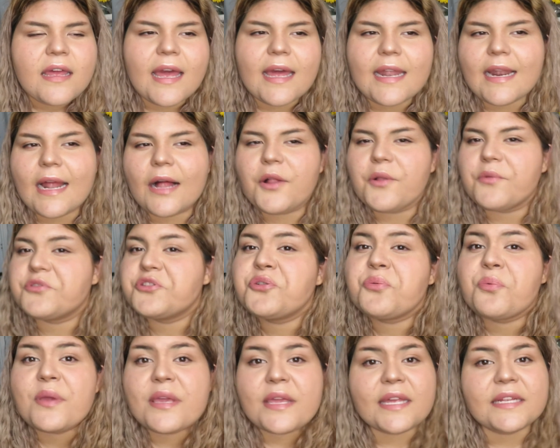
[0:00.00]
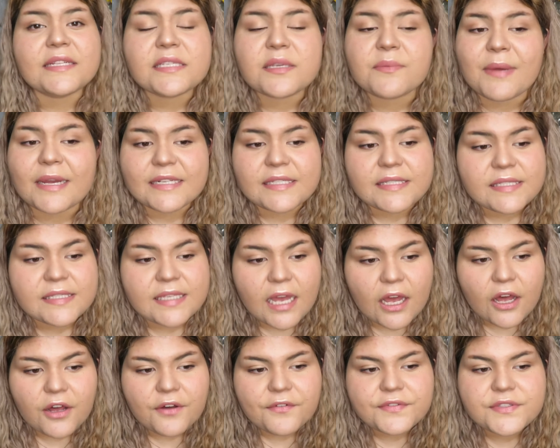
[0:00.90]
and I'll tweak it to
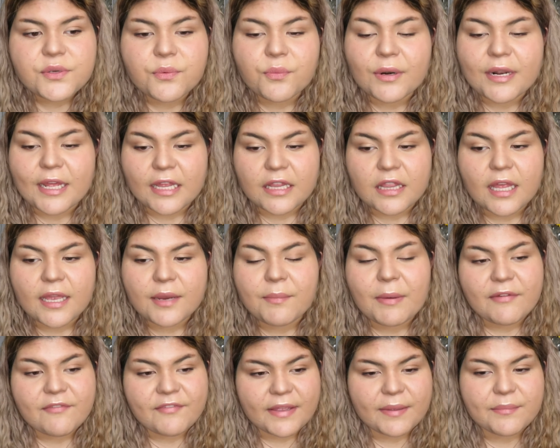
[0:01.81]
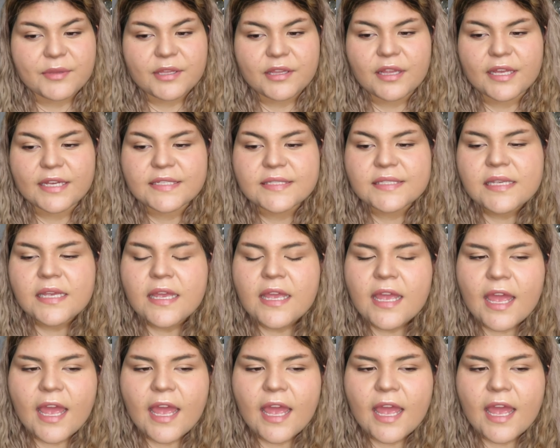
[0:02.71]
myself, to what I like, my family likes,